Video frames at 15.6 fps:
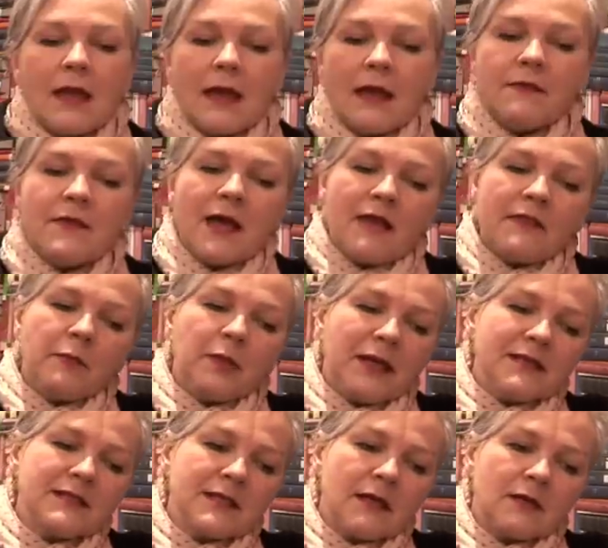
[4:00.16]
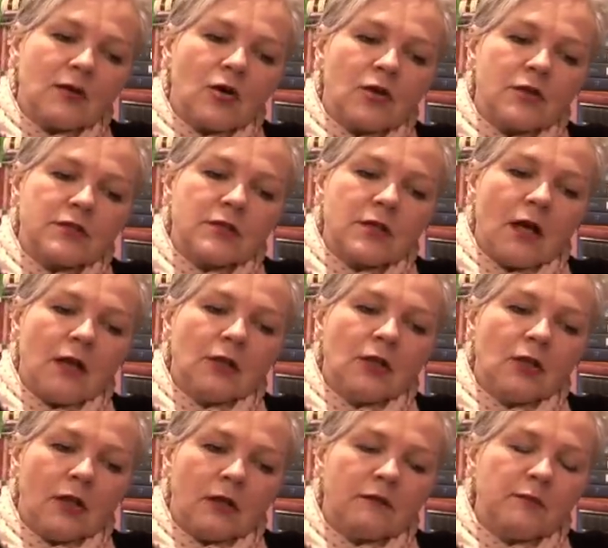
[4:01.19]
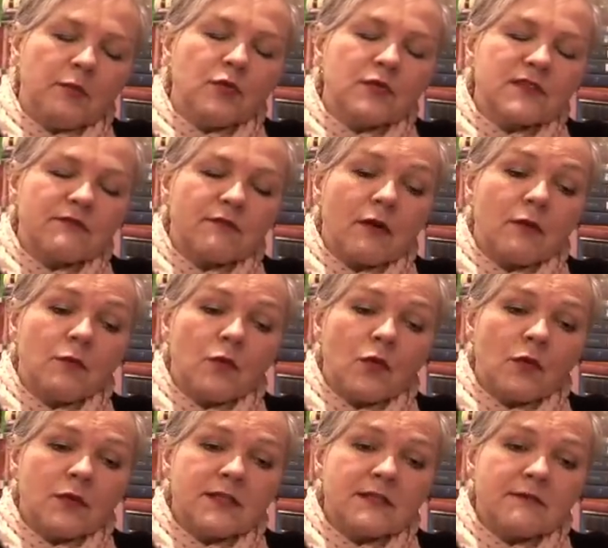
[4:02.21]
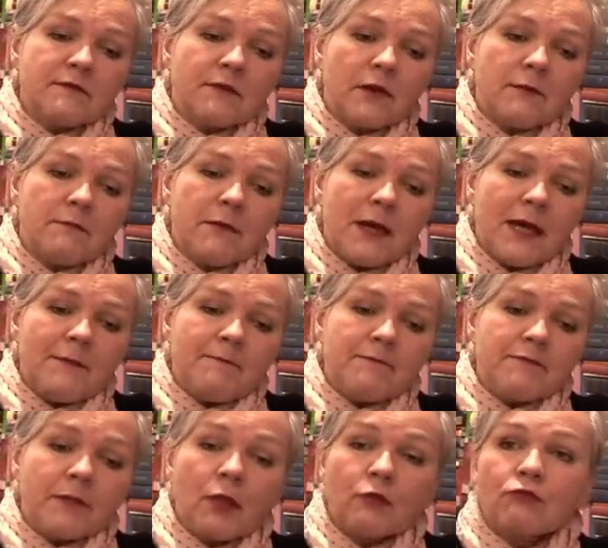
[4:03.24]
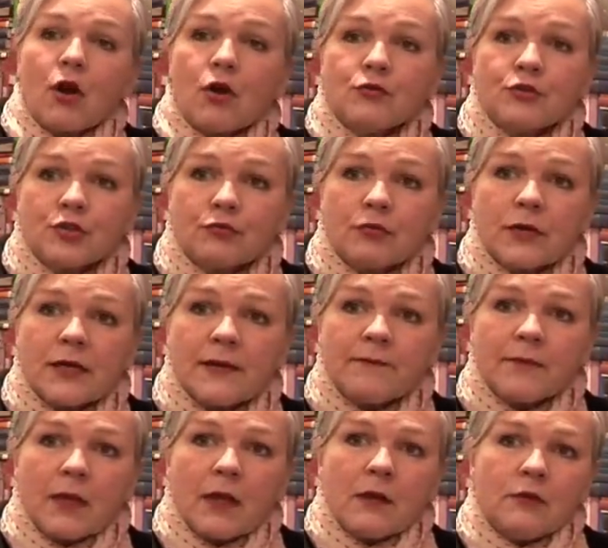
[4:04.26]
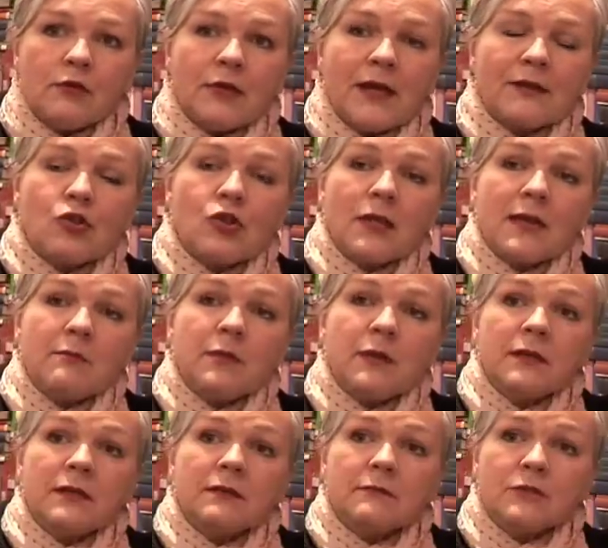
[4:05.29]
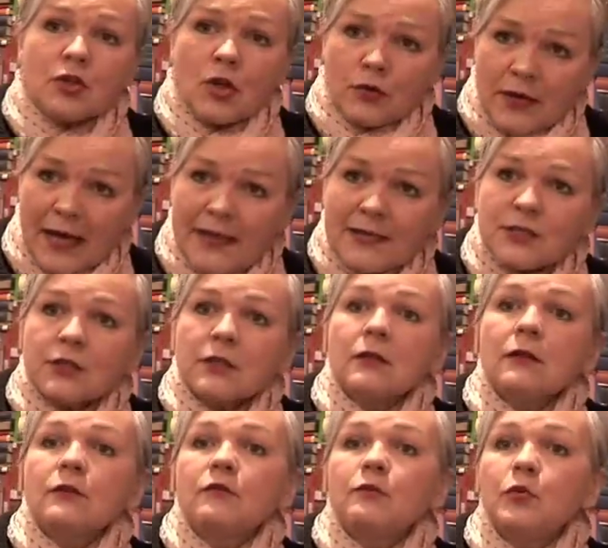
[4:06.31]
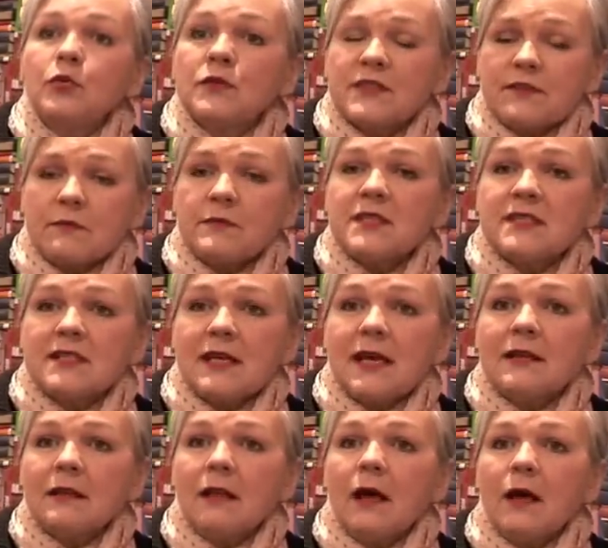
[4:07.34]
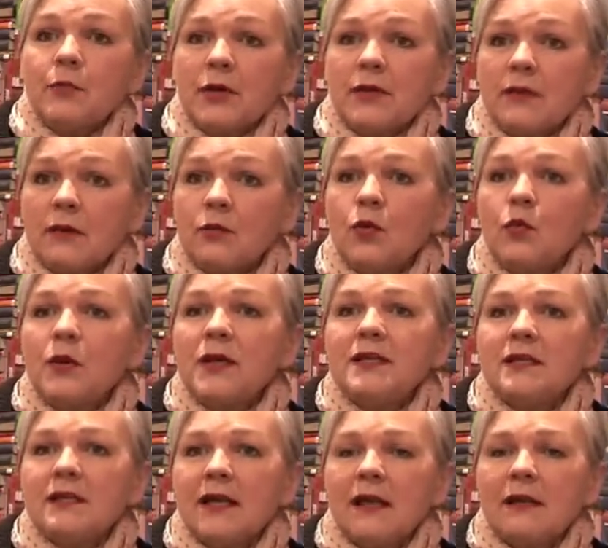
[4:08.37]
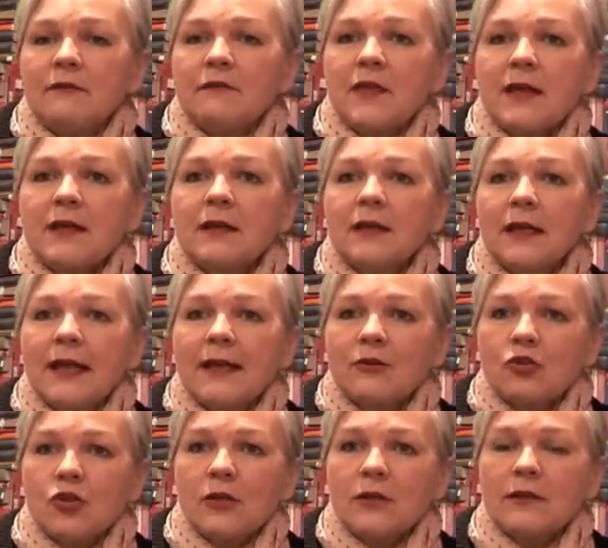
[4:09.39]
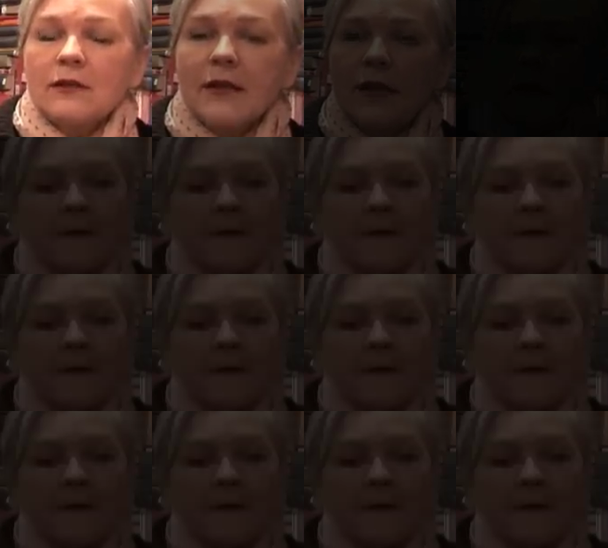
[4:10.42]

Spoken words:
And the other place I got a lot of books from was from Rotary, who'd actually been donated a lot of books from the State Library that were weeded out of their collection.